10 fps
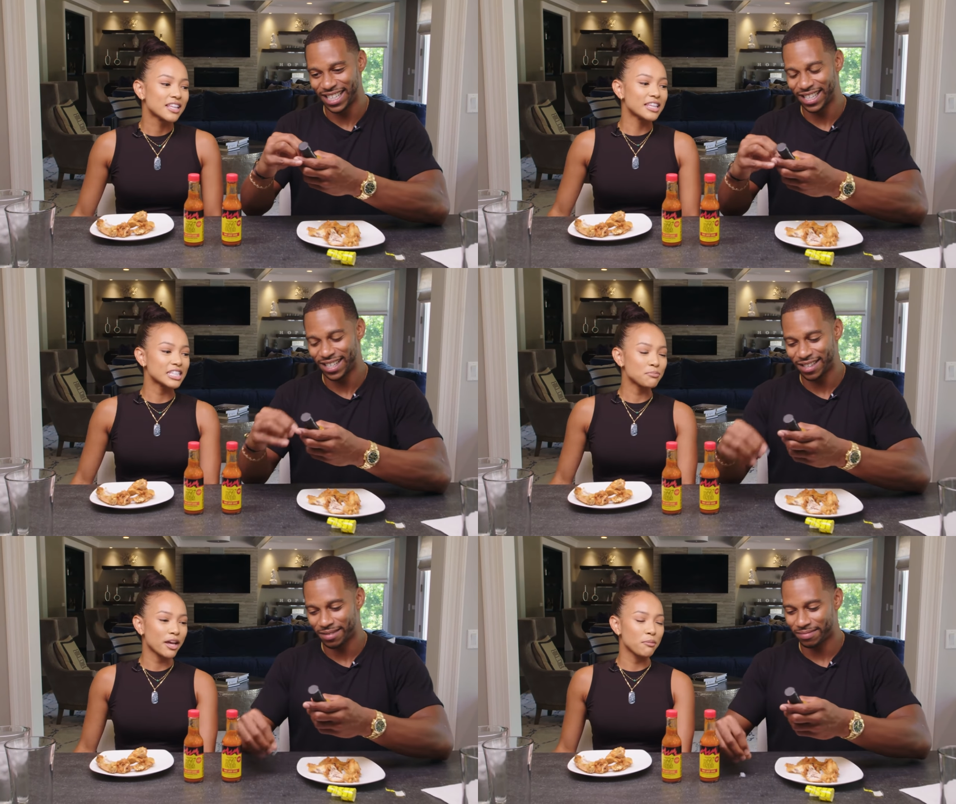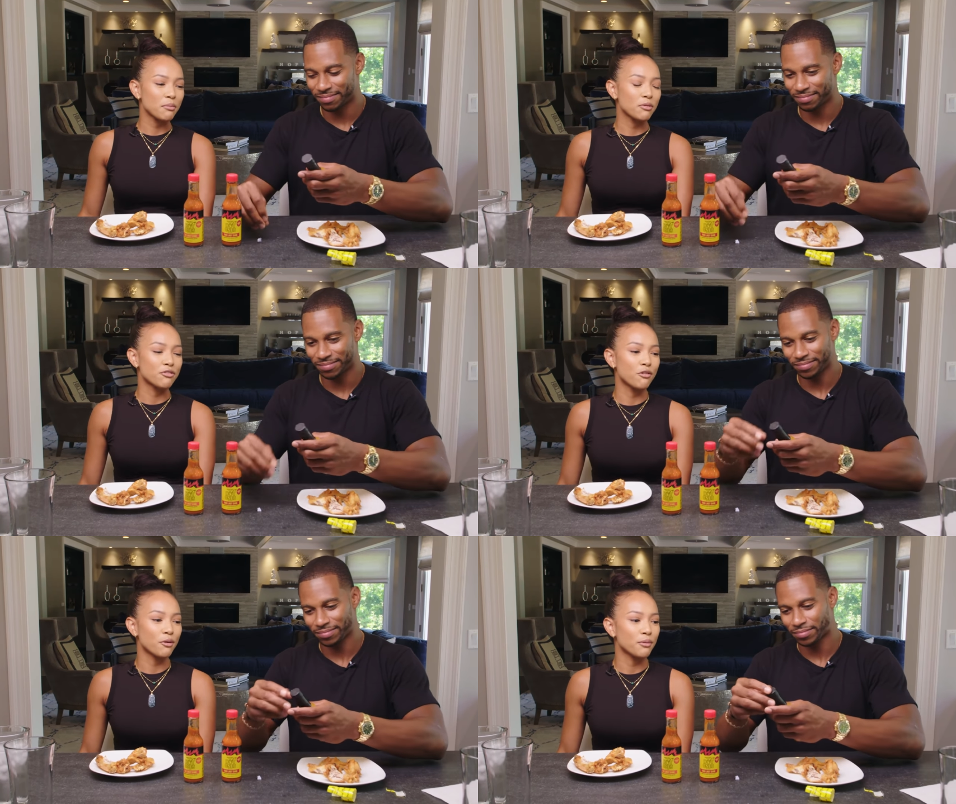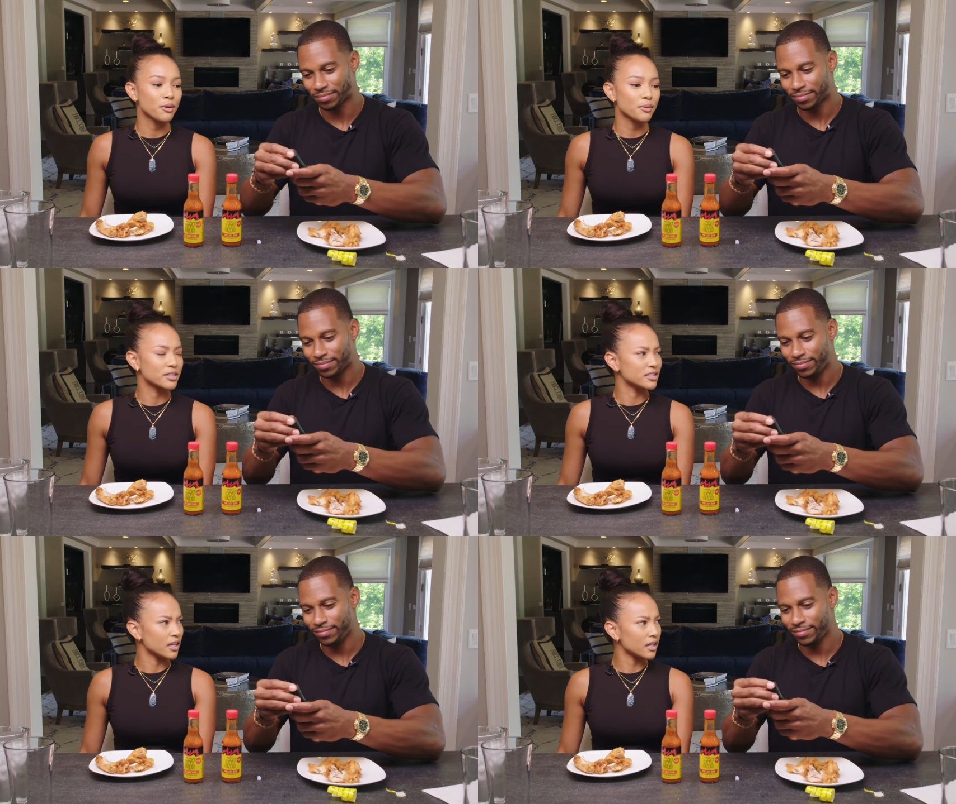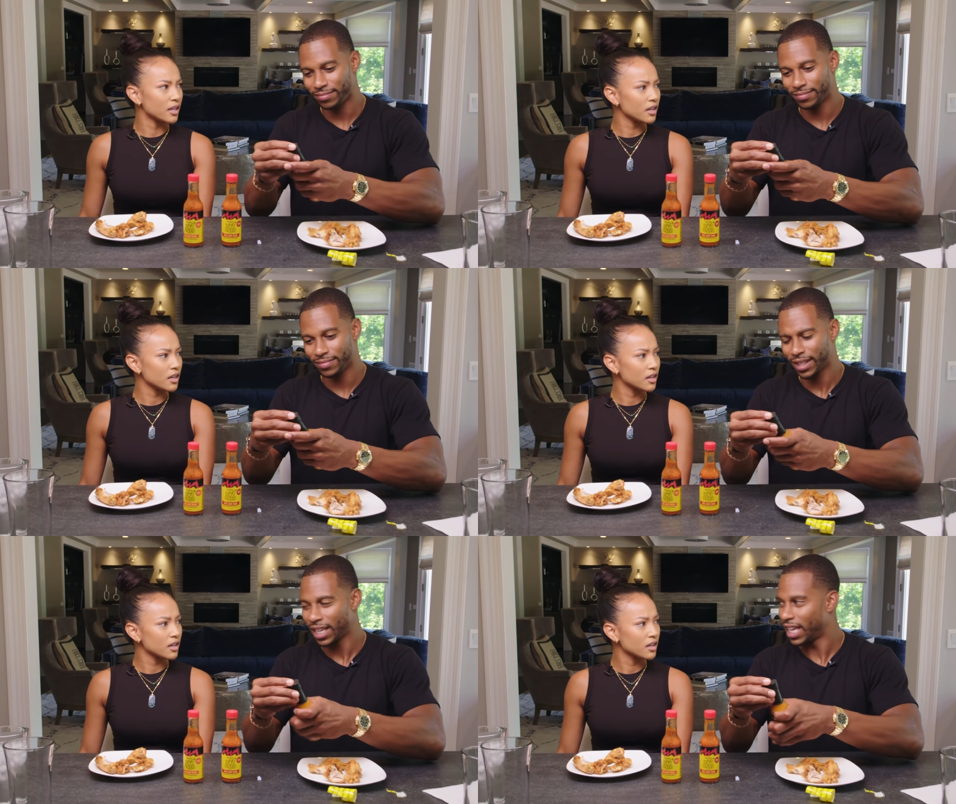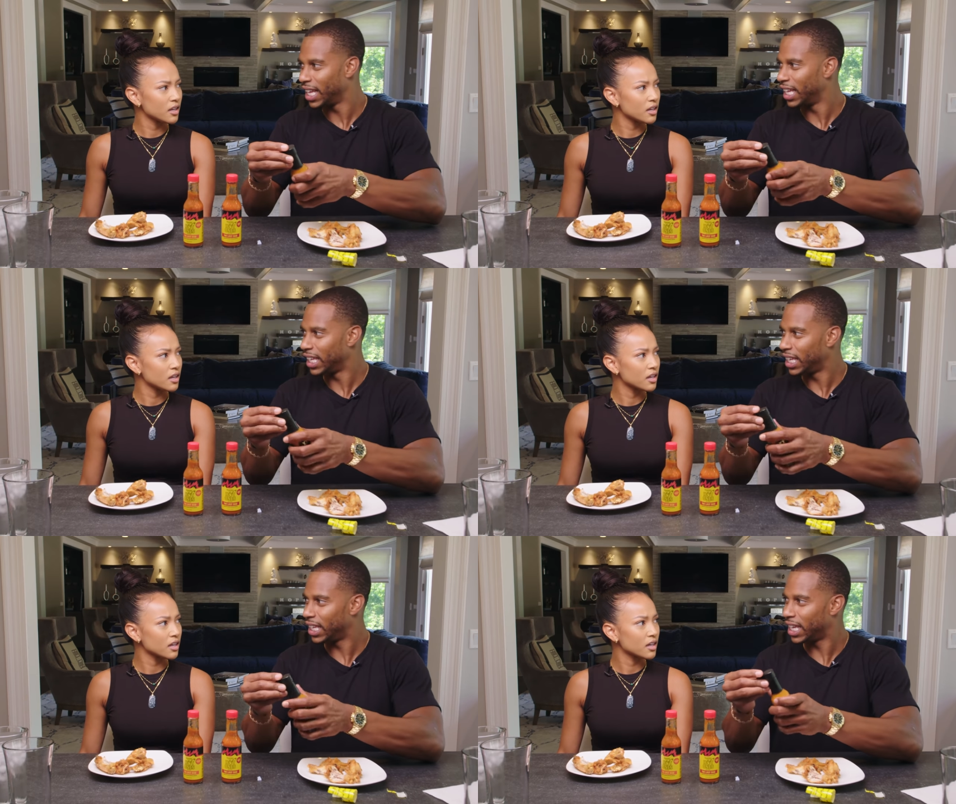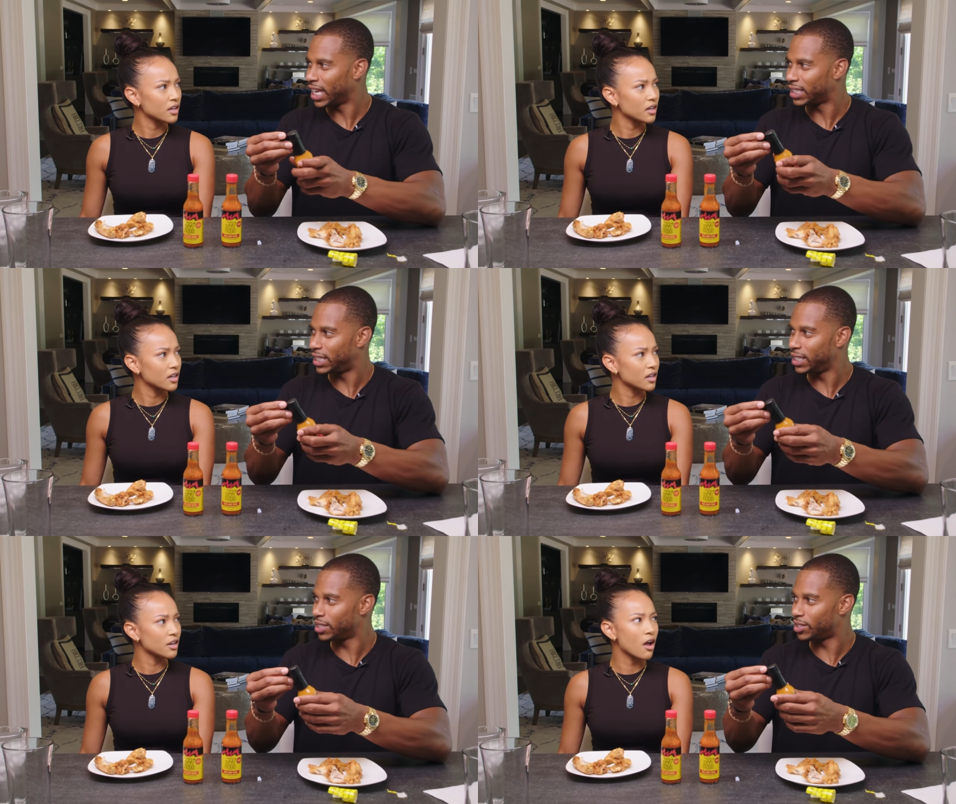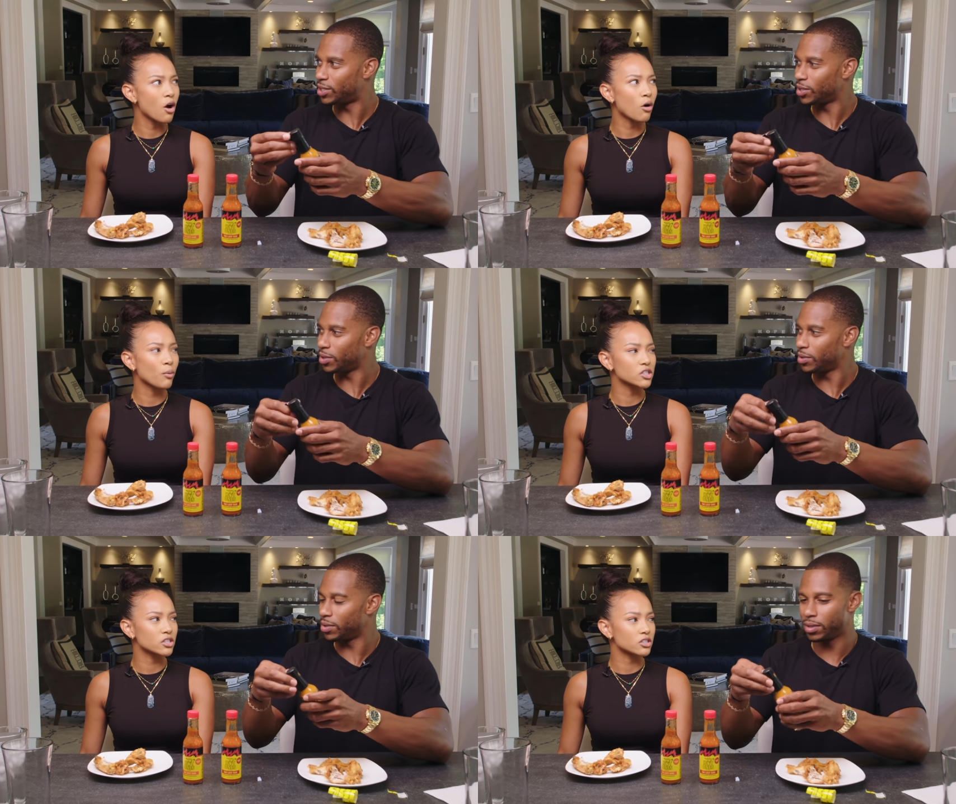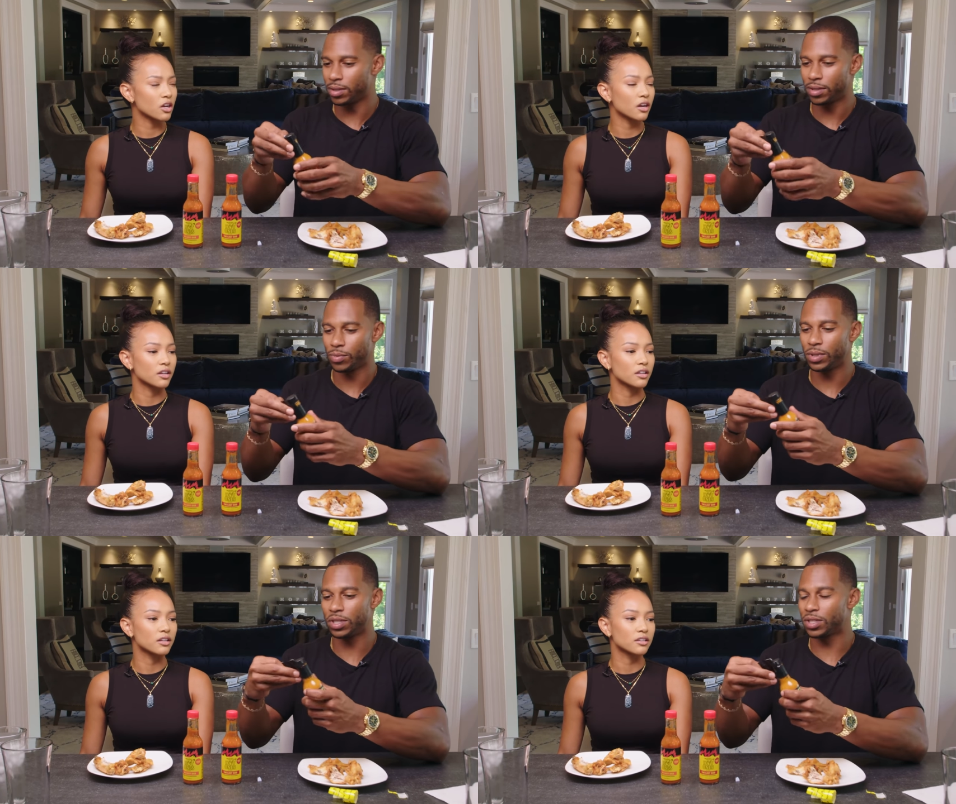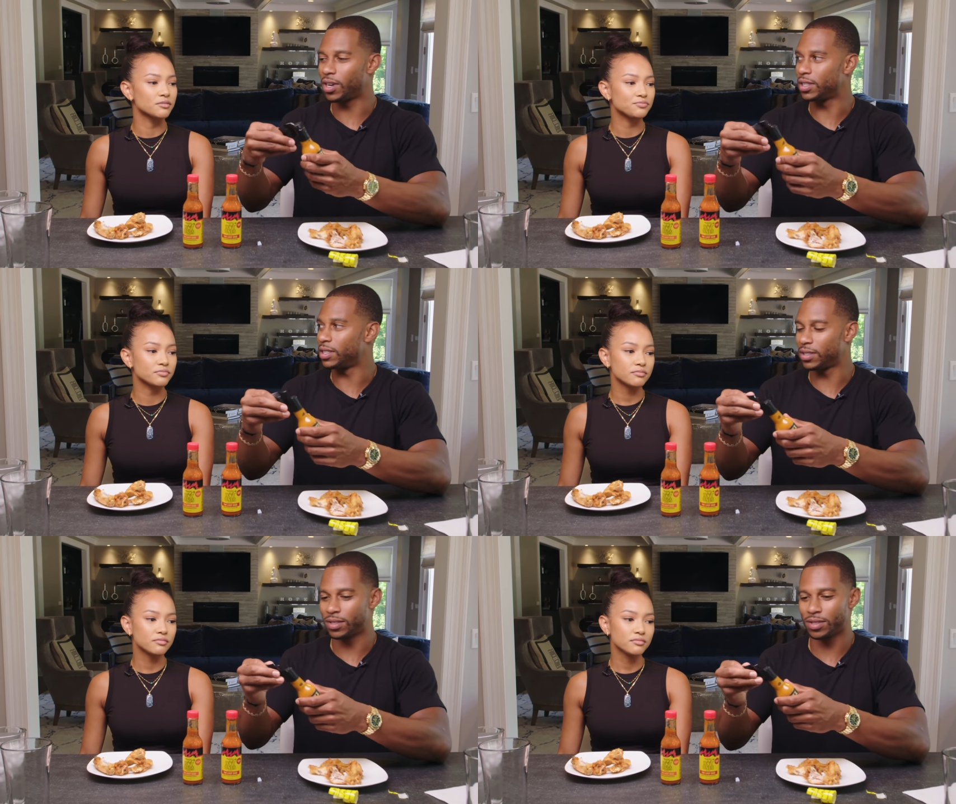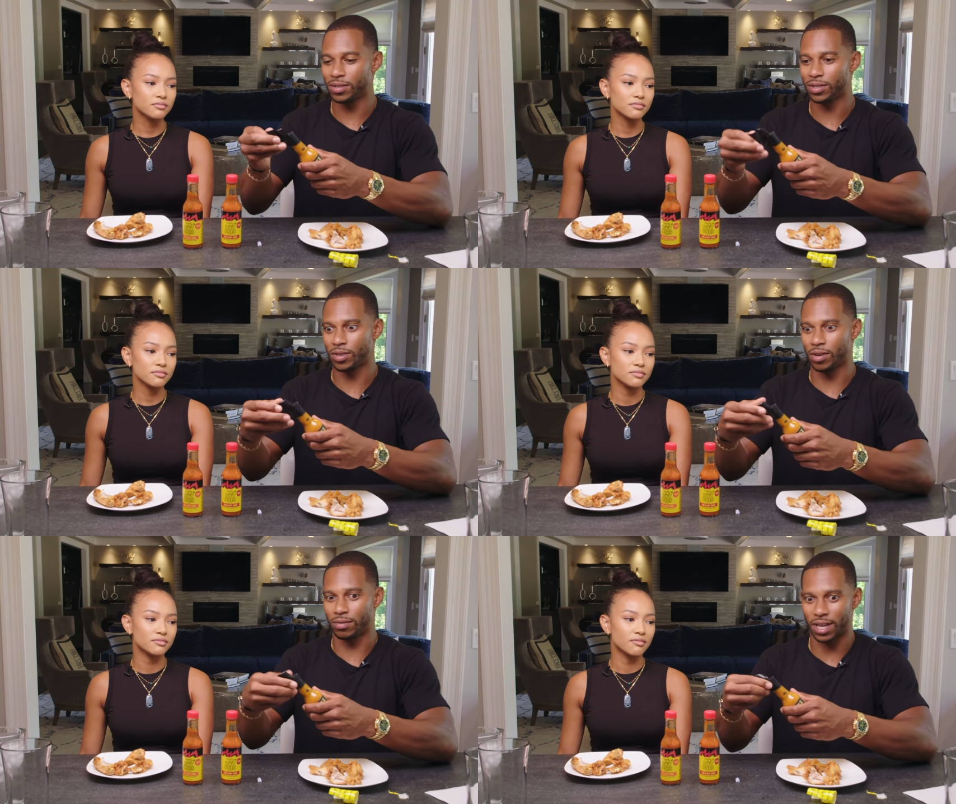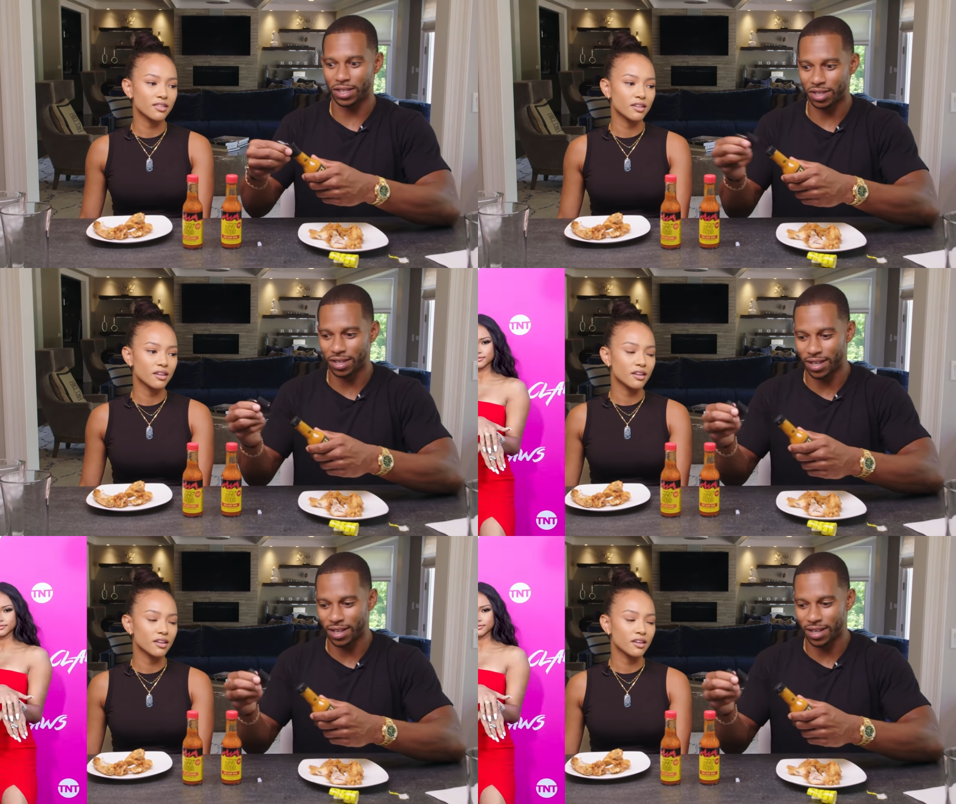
Speaker 1: This might have been before we were dating.
Speaker 2: Yeah, season
Speaker 1: 2. No, we just started. We just started season 2.
Speaker 2: So I should